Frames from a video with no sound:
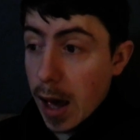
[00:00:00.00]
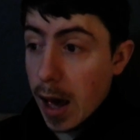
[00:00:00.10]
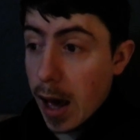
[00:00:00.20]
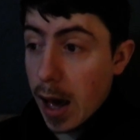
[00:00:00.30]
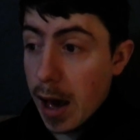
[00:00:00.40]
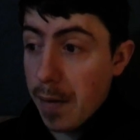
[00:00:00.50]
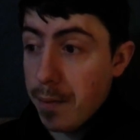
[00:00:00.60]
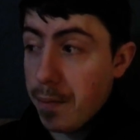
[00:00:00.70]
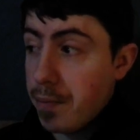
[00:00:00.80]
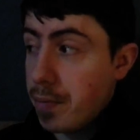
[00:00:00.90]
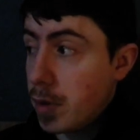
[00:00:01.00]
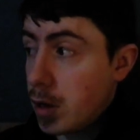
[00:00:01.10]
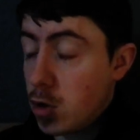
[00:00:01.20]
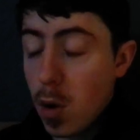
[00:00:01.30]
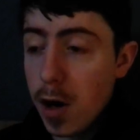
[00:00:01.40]

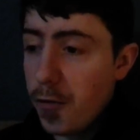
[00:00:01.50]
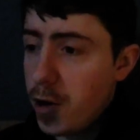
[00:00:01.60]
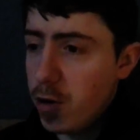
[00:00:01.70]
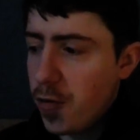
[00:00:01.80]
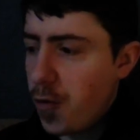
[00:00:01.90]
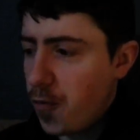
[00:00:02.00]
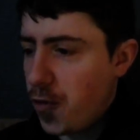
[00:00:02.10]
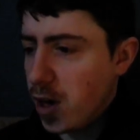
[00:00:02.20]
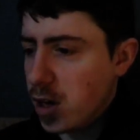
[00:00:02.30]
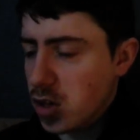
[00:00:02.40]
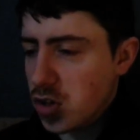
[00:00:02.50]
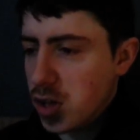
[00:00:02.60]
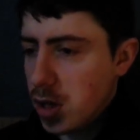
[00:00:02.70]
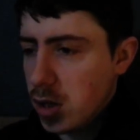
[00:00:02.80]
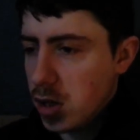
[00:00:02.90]
Quite a few different things.
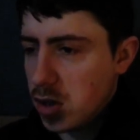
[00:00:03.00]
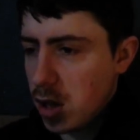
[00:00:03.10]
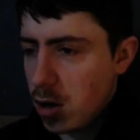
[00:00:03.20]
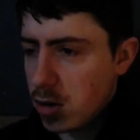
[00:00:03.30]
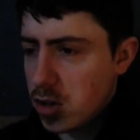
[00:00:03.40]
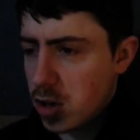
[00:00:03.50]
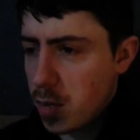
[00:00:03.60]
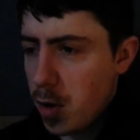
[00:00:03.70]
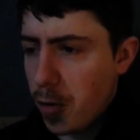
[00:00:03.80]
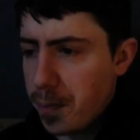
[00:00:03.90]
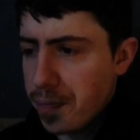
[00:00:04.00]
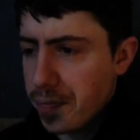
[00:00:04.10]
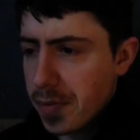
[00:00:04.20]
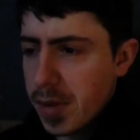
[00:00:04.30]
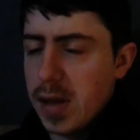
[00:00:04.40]
There's a lot to come up.
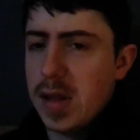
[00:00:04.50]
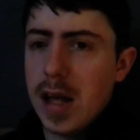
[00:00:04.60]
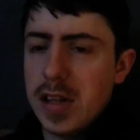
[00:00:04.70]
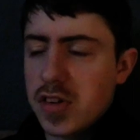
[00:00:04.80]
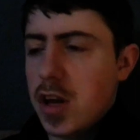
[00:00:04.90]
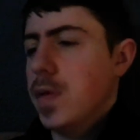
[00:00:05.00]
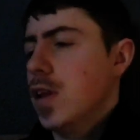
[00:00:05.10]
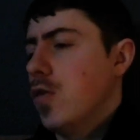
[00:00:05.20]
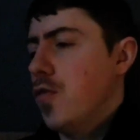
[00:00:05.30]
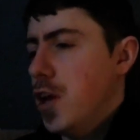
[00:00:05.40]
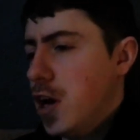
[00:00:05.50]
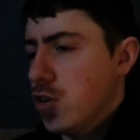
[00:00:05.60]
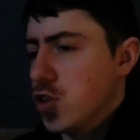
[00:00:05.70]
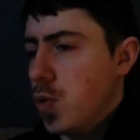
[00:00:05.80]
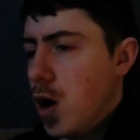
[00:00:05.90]
Like, there's going to be little videos
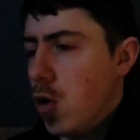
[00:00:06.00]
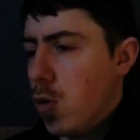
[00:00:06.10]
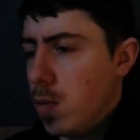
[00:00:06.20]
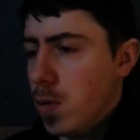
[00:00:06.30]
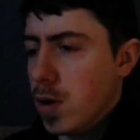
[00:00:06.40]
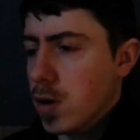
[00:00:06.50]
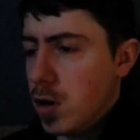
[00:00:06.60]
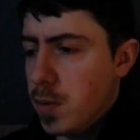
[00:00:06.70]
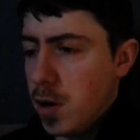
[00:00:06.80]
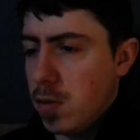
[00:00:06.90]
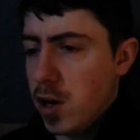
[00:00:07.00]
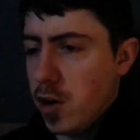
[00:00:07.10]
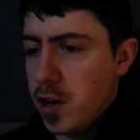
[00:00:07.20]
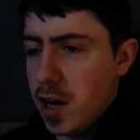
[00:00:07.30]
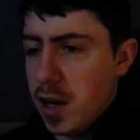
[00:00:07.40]
as well, what we're going to be
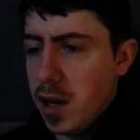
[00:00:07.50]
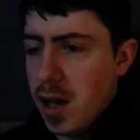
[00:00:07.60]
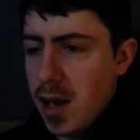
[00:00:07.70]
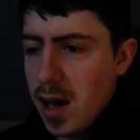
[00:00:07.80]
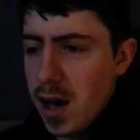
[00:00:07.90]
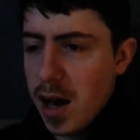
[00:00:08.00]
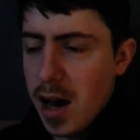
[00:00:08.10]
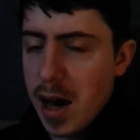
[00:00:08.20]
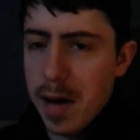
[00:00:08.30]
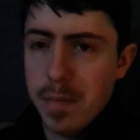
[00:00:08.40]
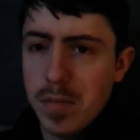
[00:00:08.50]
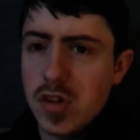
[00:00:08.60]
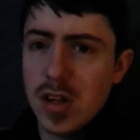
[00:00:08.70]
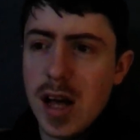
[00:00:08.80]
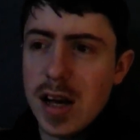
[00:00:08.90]
uploading.
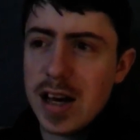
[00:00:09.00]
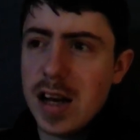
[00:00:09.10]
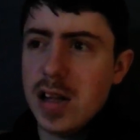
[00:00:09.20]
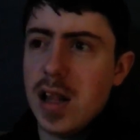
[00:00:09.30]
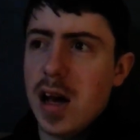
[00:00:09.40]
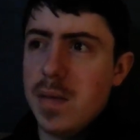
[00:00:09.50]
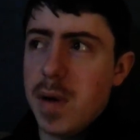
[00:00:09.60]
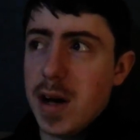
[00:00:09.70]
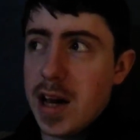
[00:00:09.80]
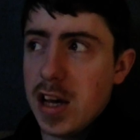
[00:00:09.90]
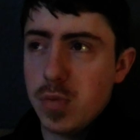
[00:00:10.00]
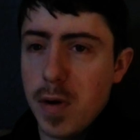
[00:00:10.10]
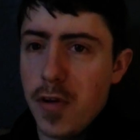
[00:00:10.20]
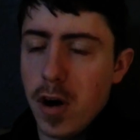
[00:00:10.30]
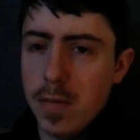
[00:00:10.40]
So like kind of like my guest
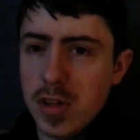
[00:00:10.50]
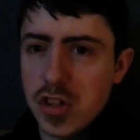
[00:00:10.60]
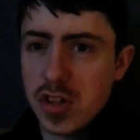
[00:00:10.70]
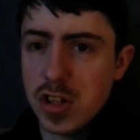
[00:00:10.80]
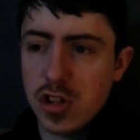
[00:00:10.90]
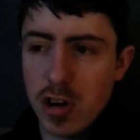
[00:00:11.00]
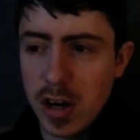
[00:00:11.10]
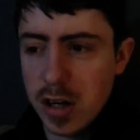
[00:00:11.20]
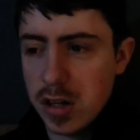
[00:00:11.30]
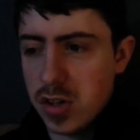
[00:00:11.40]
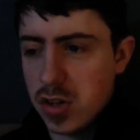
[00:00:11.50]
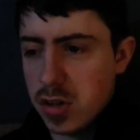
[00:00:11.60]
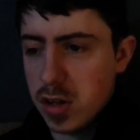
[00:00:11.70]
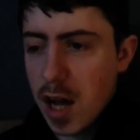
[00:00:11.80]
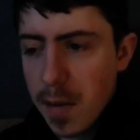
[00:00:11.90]
performances at trades
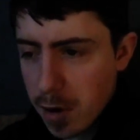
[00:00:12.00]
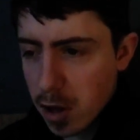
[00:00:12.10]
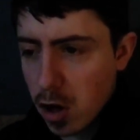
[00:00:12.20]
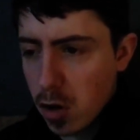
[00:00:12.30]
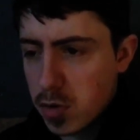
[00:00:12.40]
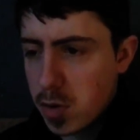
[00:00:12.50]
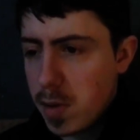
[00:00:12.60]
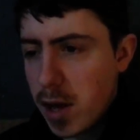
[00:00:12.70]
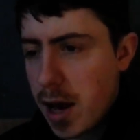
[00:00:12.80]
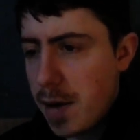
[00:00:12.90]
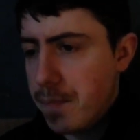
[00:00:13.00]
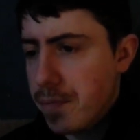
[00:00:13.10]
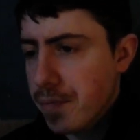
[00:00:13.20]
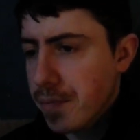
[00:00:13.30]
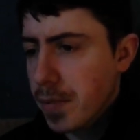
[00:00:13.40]
and labour clubs, some of
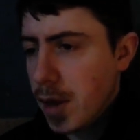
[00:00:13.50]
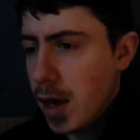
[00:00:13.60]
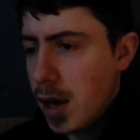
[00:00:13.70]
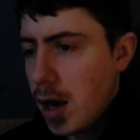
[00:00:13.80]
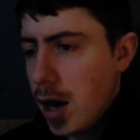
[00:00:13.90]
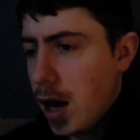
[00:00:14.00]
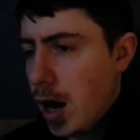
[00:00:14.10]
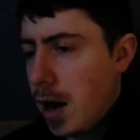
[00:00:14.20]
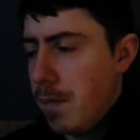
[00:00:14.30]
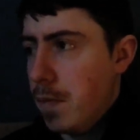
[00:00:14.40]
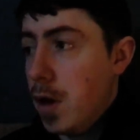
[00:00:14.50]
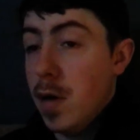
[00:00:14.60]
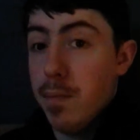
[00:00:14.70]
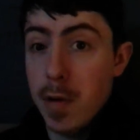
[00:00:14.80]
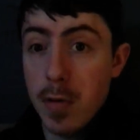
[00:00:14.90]
them.
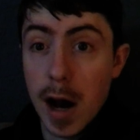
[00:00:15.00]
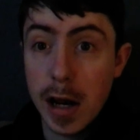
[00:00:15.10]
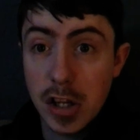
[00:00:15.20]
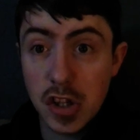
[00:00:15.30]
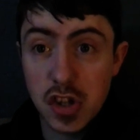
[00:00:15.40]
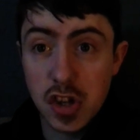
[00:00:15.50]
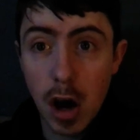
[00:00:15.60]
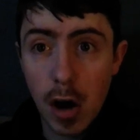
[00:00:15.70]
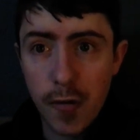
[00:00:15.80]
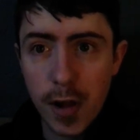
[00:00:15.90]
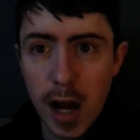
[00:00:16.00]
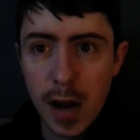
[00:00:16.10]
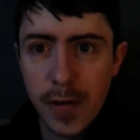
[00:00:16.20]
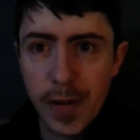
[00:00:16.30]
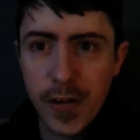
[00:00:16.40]
Me riding the
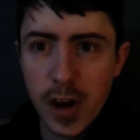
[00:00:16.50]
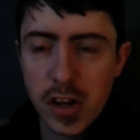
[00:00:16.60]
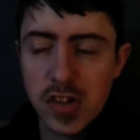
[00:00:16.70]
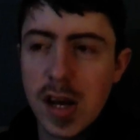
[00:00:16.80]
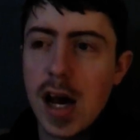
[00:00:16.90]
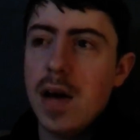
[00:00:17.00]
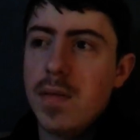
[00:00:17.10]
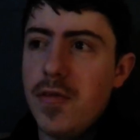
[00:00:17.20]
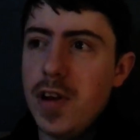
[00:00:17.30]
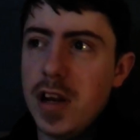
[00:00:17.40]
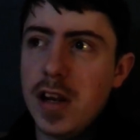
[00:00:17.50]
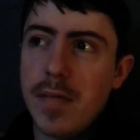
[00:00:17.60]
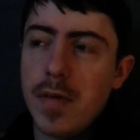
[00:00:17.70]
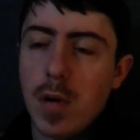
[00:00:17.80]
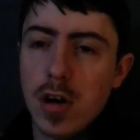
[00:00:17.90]
Starflyer for the first time. If you didn't
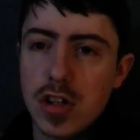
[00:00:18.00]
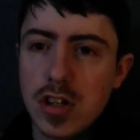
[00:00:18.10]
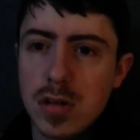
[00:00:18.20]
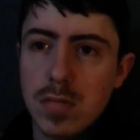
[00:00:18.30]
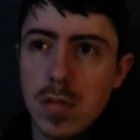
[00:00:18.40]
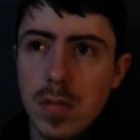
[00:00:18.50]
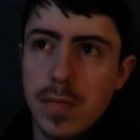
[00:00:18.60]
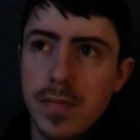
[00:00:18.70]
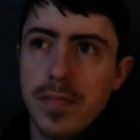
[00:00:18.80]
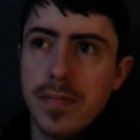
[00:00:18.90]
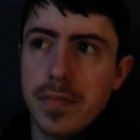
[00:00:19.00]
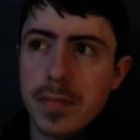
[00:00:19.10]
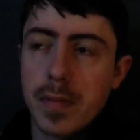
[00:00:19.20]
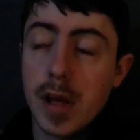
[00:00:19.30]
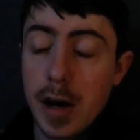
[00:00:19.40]
ever watch
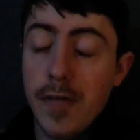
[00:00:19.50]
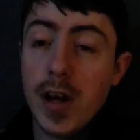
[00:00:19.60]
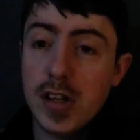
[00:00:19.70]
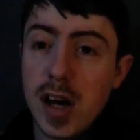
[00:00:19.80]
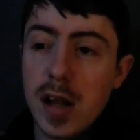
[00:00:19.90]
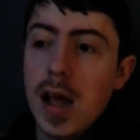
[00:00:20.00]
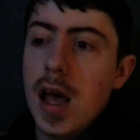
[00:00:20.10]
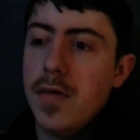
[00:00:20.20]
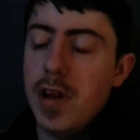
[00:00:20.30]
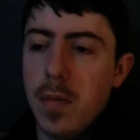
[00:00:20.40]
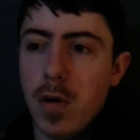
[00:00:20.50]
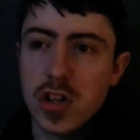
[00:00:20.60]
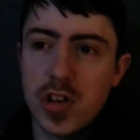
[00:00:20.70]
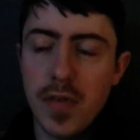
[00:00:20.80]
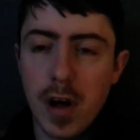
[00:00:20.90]
Fantasy Island, if you didn't
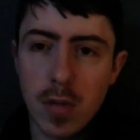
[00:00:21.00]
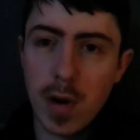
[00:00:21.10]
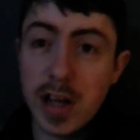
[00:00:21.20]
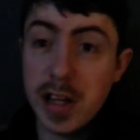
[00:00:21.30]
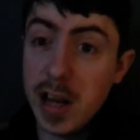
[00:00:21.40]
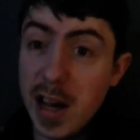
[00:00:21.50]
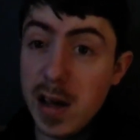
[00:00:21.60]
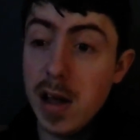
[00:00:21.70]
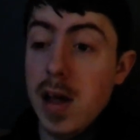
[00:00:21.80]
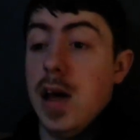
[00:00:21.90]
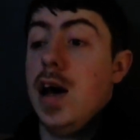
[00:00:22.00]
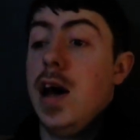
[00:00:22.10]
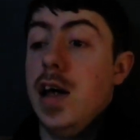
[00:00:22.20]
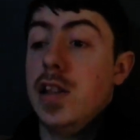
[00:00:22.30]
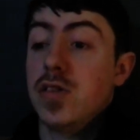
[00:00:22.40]
watch the vlog when I did it,
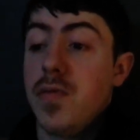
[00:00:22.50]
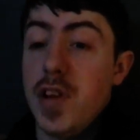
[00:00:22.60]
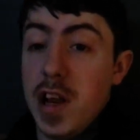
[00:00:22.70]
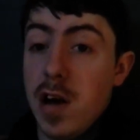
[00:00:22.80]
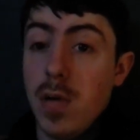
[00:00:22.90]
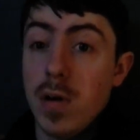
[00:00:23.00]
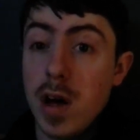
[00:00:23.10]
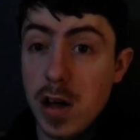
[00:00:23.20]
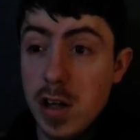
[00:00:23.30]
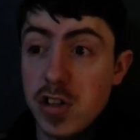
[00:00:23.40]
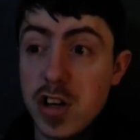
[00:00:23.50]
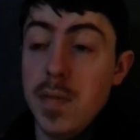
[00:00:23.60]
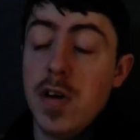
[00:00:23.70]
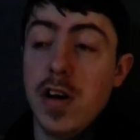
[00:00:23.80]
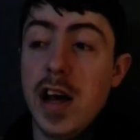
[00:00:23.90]
there's a video, it's going
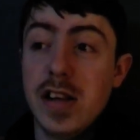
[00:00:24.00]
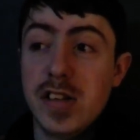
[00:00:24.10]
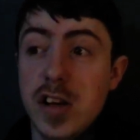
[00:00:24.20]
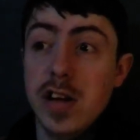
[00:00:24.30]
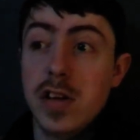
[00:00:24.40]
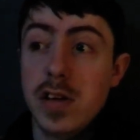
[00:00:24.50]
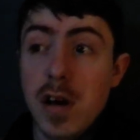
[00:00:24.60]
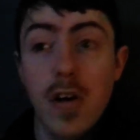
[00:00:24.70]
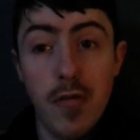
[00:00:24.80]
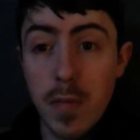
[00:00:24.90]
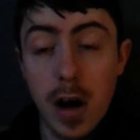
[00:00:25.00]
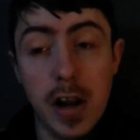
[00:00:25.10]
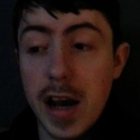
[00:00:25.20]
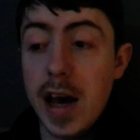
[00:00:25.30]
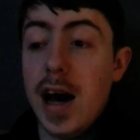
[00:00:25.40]
to be unedited of me on
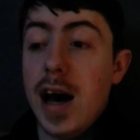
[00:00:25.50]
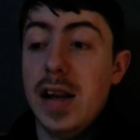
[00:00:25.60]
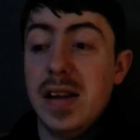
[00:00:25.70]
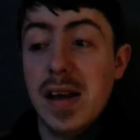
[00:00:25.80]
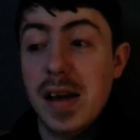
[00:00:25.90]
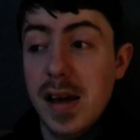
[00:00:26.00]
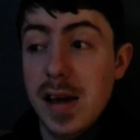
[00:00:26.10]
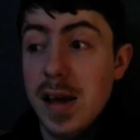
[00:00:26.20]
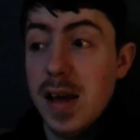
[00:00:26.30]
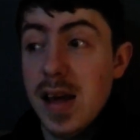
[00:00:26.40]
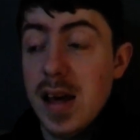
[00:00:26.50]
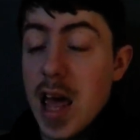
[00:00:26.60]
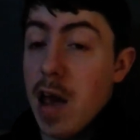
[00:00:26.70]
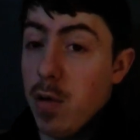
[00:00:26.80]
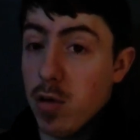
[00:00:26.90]
it, and
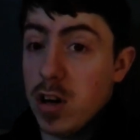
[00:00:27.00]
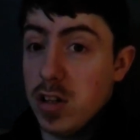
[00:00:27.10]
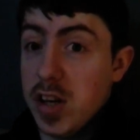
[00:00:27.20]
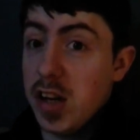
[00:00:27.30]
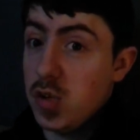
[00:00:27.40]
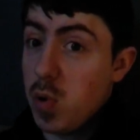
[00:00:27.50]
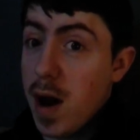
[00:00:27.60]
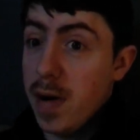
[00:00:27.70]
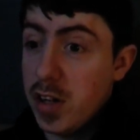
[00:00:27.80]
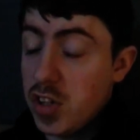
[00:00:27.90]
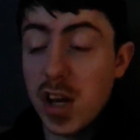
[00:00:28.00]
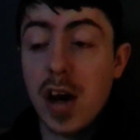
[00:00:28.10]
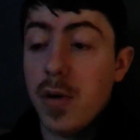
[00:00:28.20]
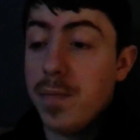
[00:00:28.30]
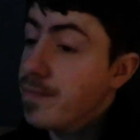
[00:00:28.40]
it will contain swearing,
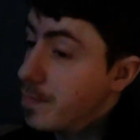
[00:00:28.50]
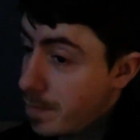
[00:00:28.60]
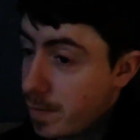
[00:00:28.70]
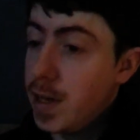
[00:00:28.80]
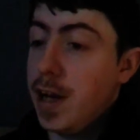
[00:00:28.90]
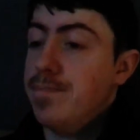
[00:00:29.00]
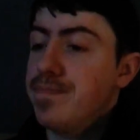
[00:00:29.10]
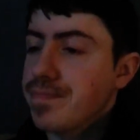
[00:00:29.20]
so yeah,